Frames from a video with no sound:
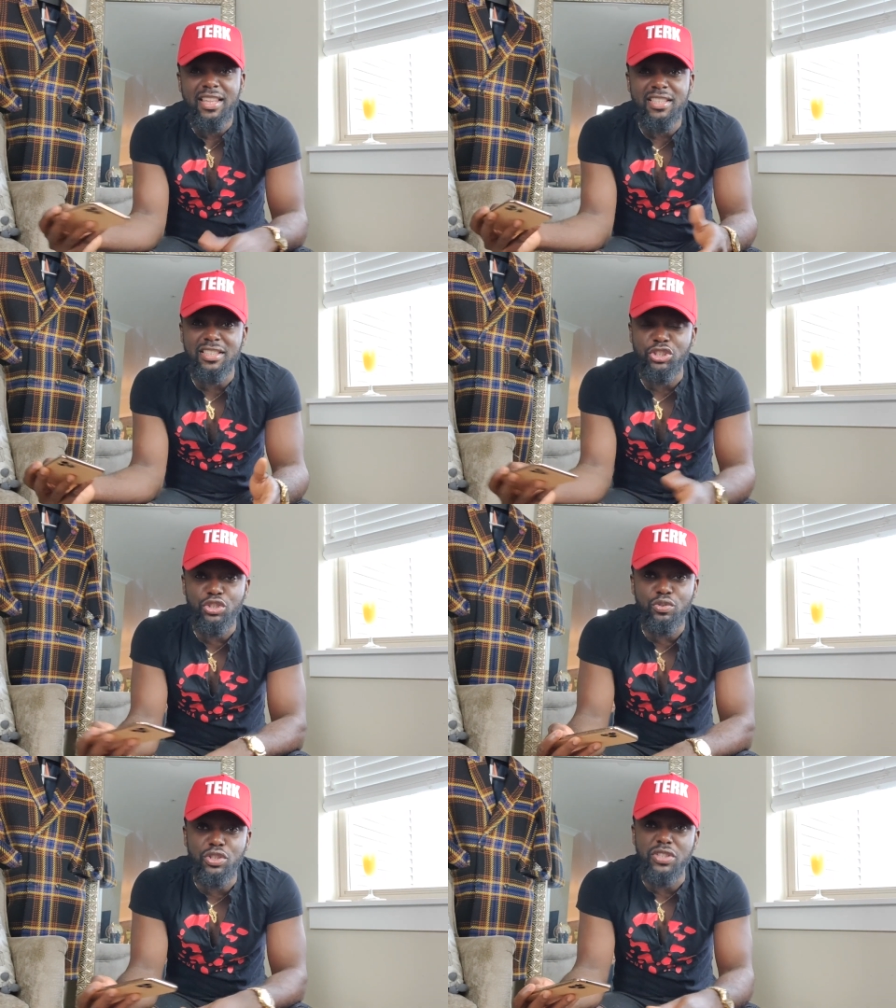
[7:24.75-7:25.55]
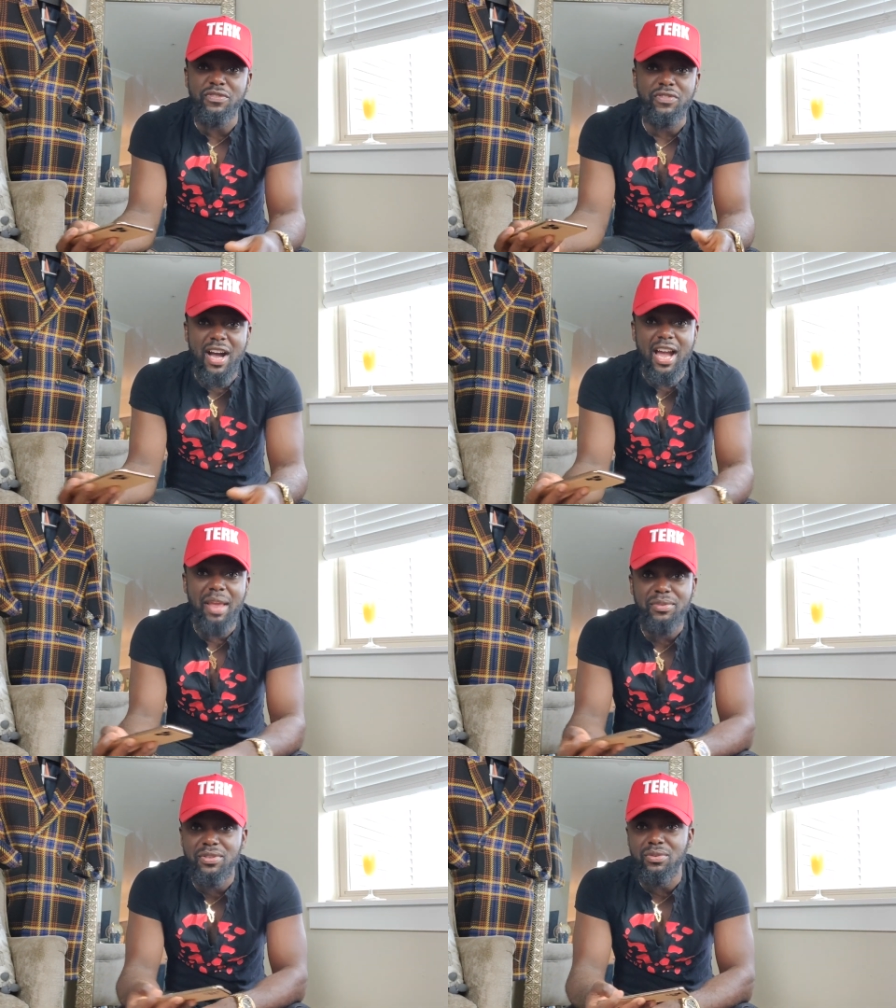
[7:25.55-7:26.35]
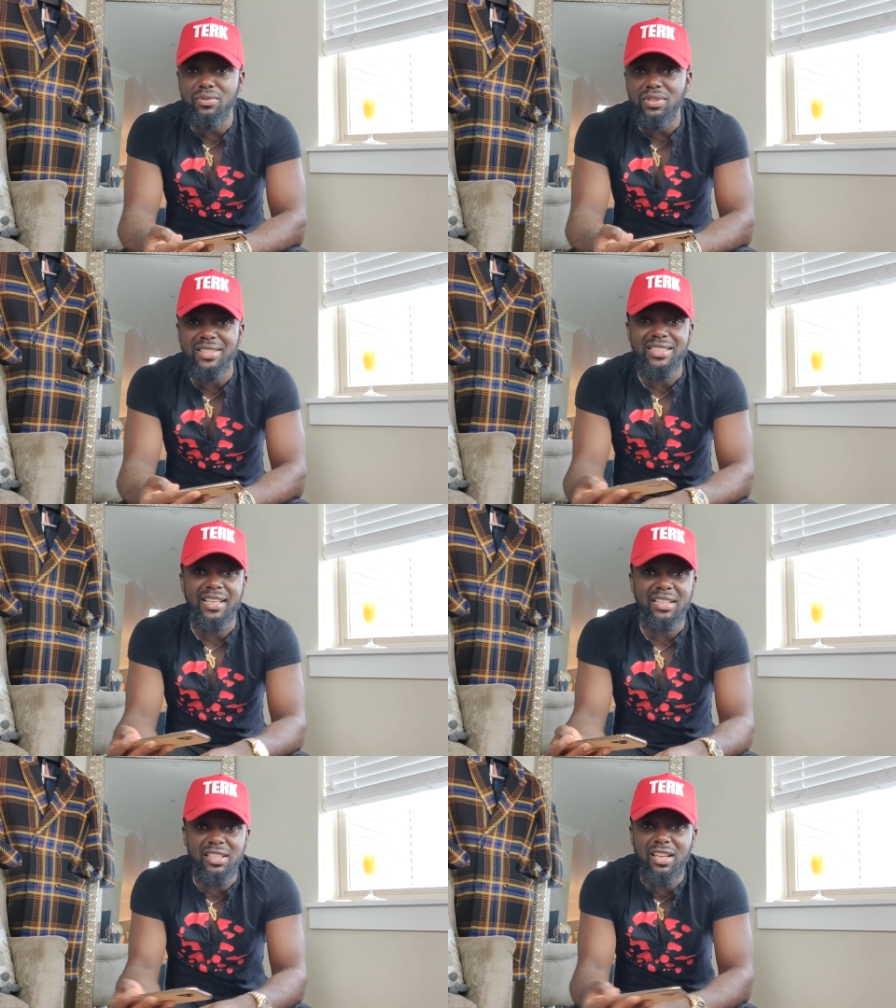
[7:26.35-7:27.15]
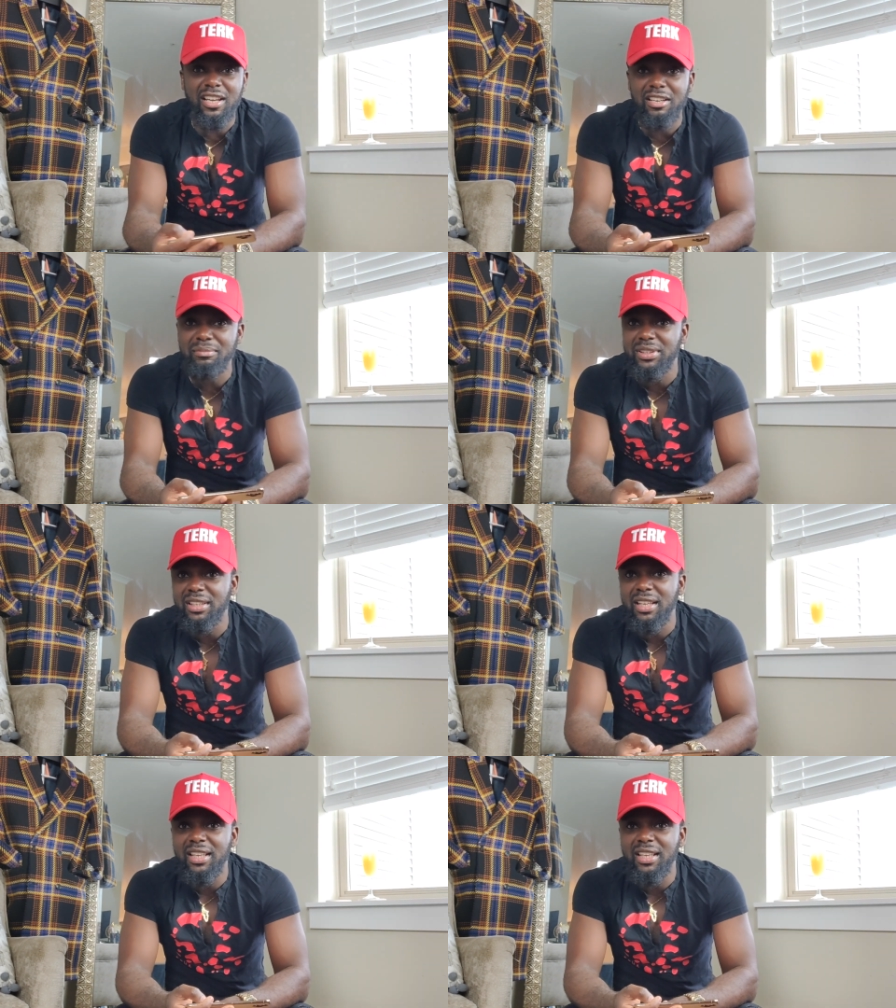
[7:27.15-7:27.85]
This is a tune you can vibe to in the club.